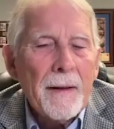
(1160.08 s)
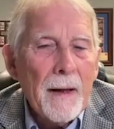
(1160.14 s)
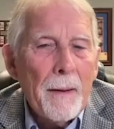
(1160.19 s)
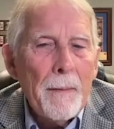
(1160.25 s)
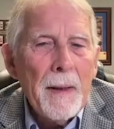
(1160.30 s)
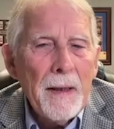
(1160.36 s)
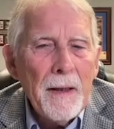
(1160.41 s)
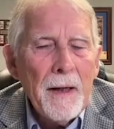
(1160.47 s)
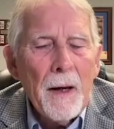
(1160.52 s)
I
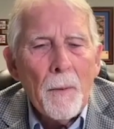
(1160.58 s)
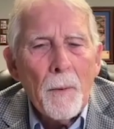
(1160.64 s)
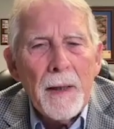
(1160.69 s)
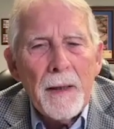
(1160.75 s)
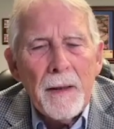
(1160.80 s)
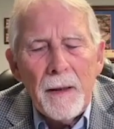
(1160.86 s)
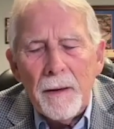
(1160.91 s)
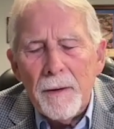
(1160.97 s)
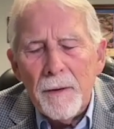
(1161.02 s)
mean, yeah, we
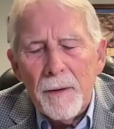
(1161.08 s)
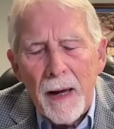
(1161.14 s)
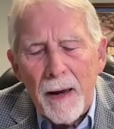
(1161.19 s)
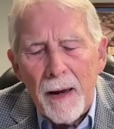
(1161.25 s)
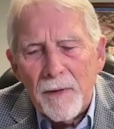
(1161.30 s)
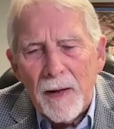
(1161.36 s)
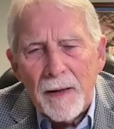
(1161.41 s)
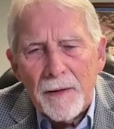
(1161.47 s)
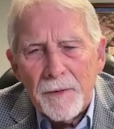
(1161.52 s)
need to have
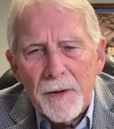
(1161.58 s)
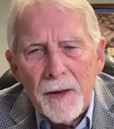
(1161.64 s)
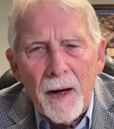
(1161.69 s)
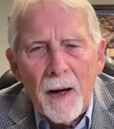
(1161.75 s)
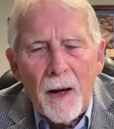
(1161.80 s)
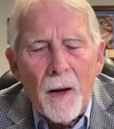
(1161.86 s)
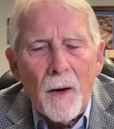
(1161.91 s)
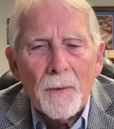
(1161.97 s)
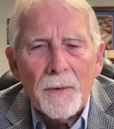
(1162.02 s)
that done a
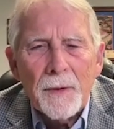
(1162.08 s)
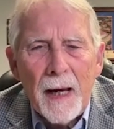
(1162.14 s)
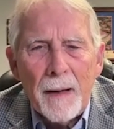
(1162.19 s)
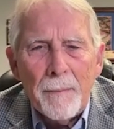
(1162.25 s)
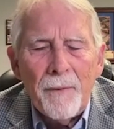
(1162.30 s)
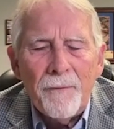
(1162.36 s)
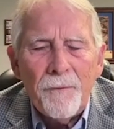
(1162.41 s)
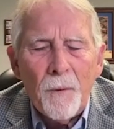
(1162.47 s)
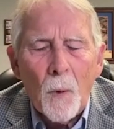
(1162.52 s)
long time
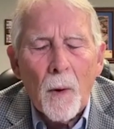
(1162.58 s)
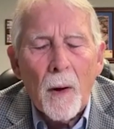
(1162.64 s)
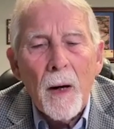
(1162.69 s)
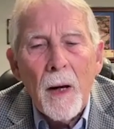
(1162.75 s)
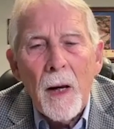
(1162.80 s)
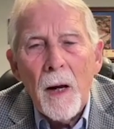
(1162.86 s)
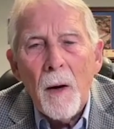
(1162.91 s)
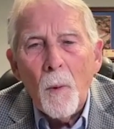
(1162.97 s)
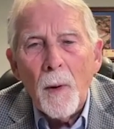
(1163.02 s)
before.
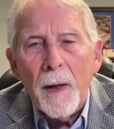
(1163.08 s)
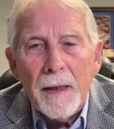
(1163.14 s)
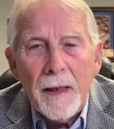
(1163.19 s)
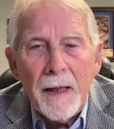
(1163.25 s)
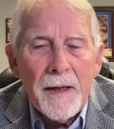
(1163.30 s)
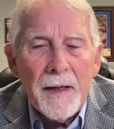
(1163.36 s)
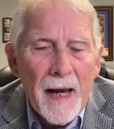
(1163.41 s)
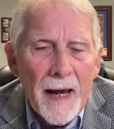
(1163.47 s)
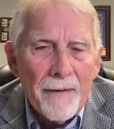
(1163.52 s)
We
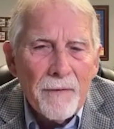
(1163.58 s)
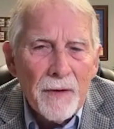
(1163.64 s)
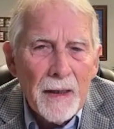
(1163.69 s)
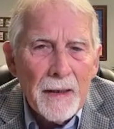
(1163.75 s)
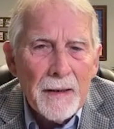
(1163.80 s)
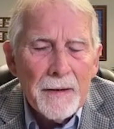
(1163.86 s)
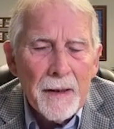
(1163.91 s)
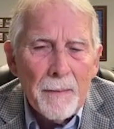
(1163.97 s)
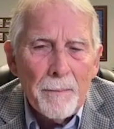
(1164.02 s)
need to have an
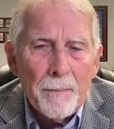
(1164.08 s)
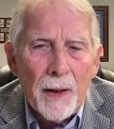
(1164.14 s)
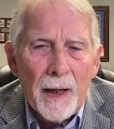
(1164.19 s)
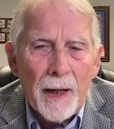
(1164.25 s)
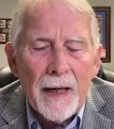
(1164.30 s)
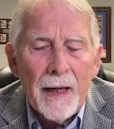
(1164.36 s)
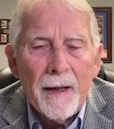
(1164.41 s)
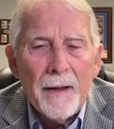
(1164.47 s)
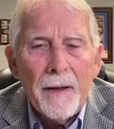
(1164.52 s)
income
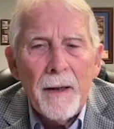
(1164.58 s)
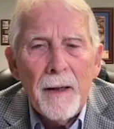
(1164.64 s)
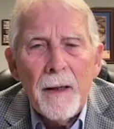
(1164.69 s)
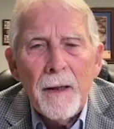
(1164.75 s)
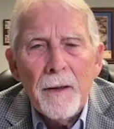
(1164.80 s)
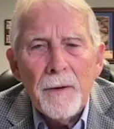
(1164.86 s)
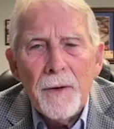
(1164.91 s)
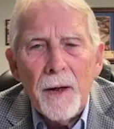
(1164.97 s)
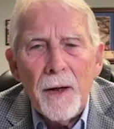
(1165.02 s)
plan
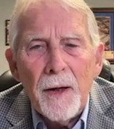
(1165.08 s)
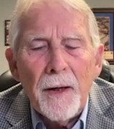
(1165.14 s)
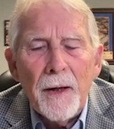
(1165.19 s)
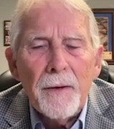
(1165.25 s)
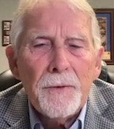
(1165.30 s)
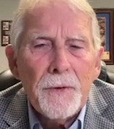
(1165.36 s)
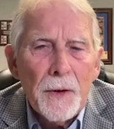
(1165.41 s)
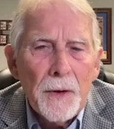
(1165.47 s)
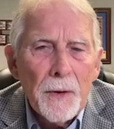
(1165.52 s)

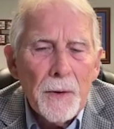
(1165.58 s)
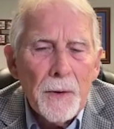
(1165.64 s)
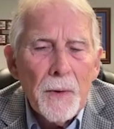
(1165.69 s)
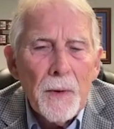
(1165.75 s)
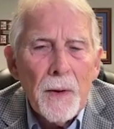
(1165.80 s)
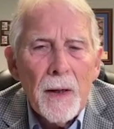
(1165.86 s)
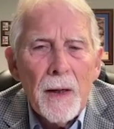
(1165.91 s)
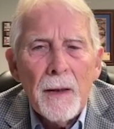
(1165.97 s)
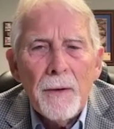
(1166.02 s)
done
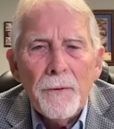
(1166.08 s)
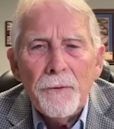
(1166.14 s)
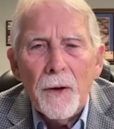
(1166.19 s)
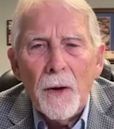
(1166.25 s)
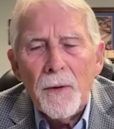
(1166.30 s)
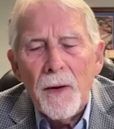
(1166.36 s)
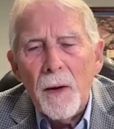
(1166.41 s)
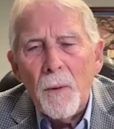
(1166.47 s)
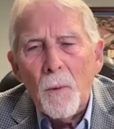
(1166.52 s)
too,
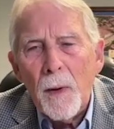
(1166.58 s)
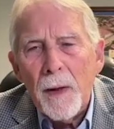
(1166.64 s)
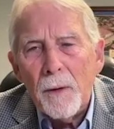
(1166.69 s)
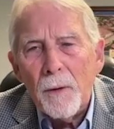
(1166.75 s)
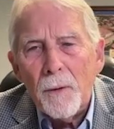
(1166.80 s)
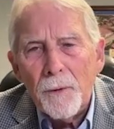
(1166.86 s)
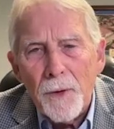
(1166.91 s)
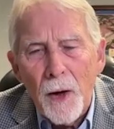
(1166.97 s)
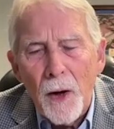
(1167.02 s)
so that
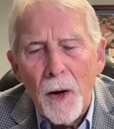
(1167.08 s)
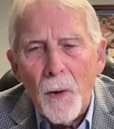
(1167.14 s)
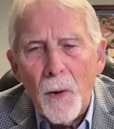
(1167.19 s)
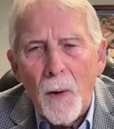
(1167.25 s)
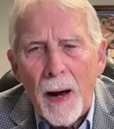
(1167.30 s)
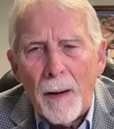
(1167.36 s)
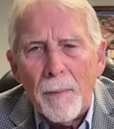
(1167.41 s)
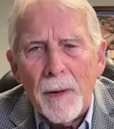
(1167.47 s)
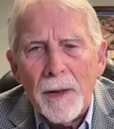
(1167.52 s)
we'll know
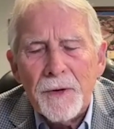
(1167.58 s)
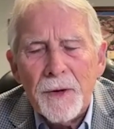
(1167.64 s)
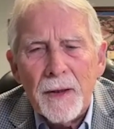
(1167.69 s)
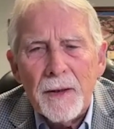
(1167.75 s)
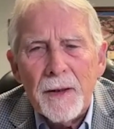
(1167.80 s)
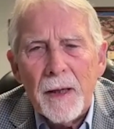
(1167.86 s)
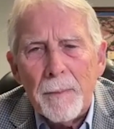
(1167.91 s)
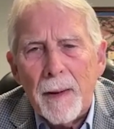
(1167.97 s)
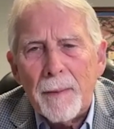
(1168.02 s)
how much
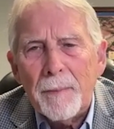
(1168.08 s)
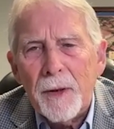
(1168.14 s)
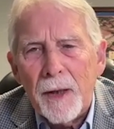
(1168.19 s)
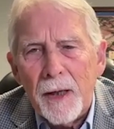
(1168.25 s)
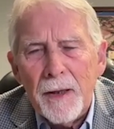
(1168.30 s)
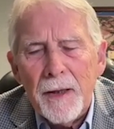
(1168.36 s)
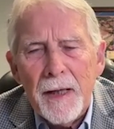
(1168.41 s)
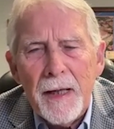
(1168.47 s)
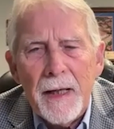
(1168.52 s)
income I'm going
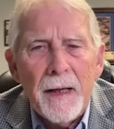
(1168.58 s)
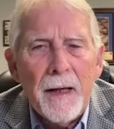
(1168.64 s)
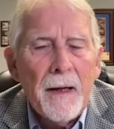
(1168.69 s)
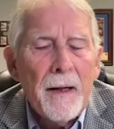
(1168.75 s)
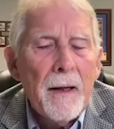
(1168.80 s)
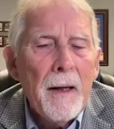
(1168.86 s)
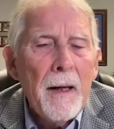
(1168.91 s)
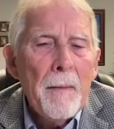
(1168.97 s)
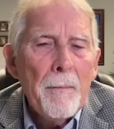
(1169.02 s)
to need it
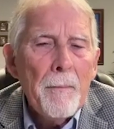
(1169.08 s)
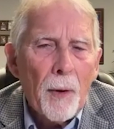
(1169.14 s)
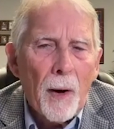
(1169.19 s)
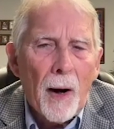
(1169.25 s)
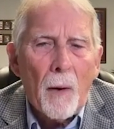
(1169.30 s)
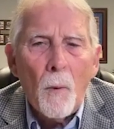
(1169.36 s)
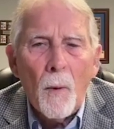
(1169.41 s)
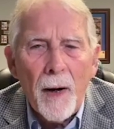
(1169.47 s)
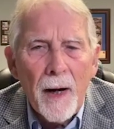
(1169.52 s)

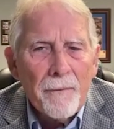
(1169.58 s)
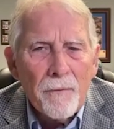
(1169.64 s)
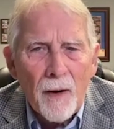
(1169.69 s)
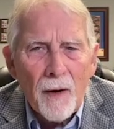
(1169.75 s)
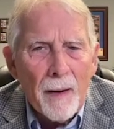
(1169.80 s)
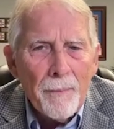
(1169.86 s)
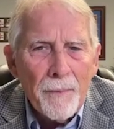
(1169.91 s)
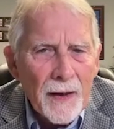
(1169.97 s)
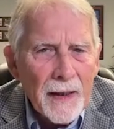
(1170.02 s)
whenever
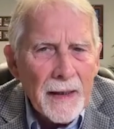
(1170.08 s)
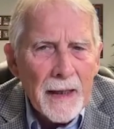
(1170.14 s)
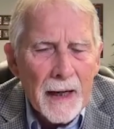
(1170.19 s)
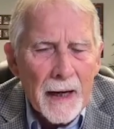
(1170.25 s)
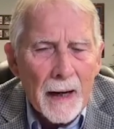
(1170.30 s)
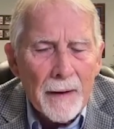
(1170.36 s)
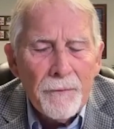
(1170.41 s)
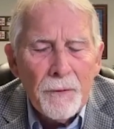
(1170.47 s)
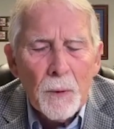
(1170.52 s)
I'm thinking,
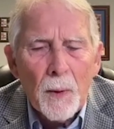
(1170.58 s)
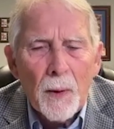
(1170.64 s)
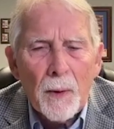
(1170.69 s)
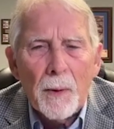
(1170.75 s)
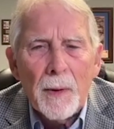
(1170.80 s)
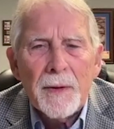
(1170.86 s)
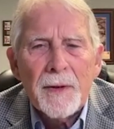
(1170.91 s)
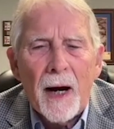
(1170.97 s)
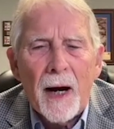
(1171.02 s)
if you want to
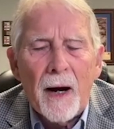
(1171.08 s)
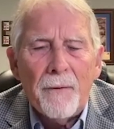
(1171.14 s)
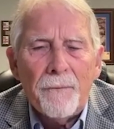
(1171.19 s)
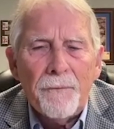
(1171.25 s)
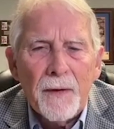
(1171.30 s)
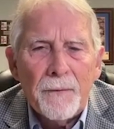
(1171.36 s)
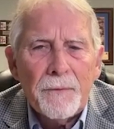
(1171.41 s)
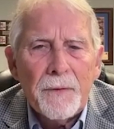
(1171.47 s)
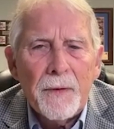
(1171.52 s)
retire at
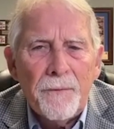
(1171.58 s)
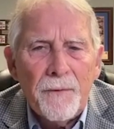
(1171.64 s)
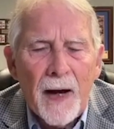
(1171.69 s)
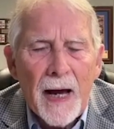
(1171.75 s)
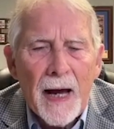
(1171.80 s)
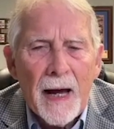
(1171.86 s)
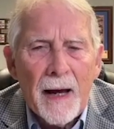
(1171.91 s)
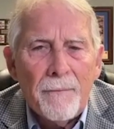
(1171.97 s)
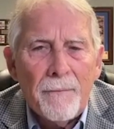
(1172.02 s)

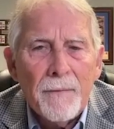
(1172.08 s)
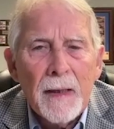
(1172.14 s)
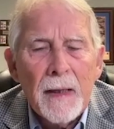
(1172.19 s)
55,